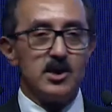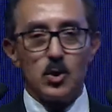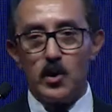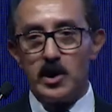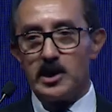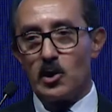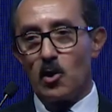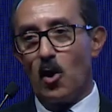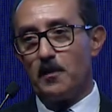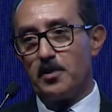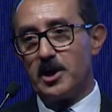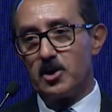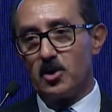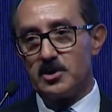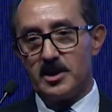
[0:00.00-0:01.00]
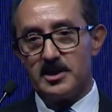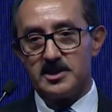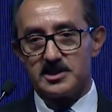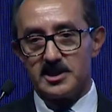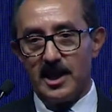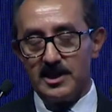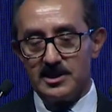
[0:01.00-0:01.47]
to incorporate on their
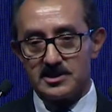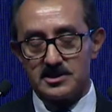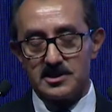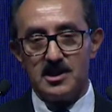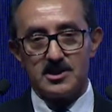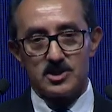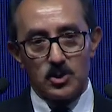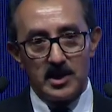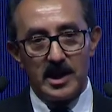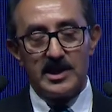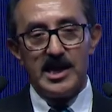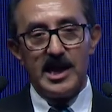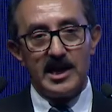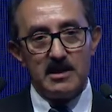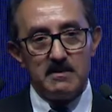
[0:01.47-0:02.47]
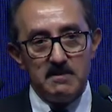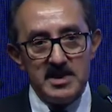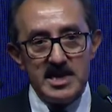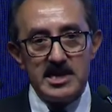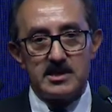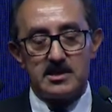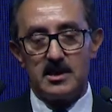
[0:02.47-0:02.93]
designs so that they can
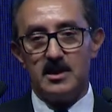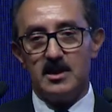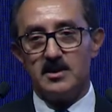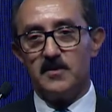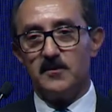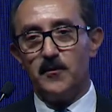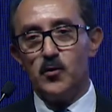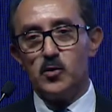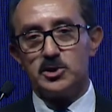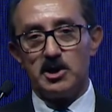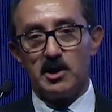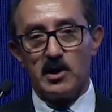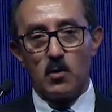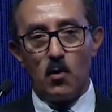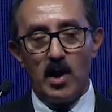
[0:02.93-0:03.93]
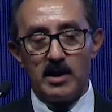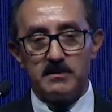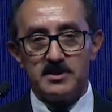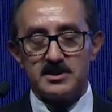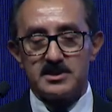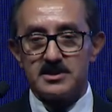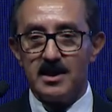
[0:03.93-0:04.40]
meet the future
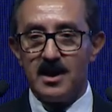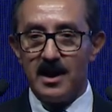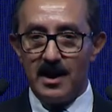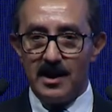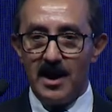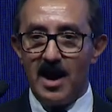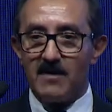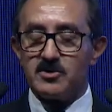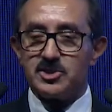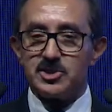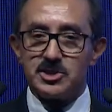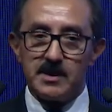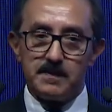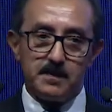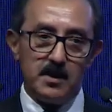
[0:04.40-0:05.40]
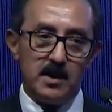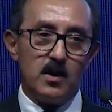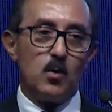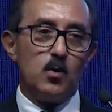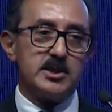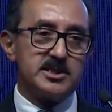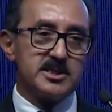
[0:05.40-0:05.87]
requirements and have a ship
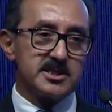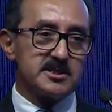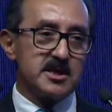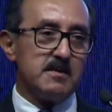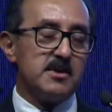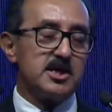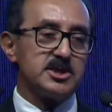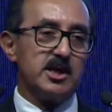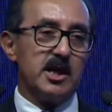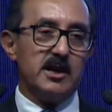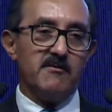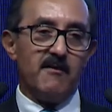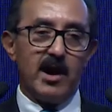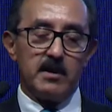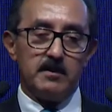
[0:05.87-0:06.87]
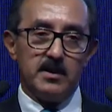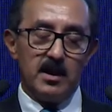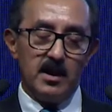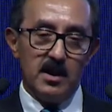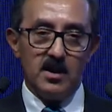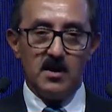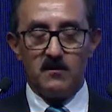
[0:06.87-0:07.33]
which is commercially viable
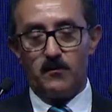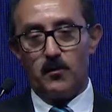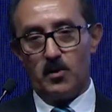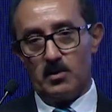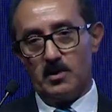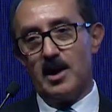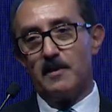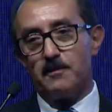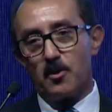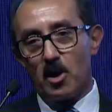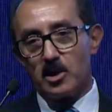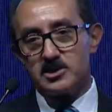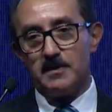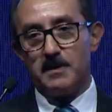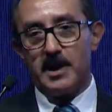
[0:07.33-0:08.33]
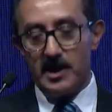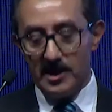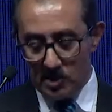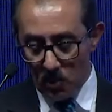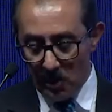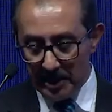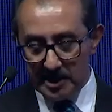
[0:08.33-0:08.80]
for approximately
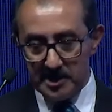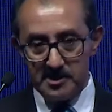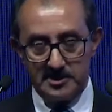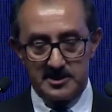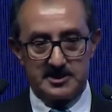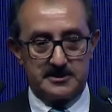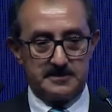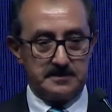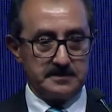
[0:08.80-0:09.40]
20 years.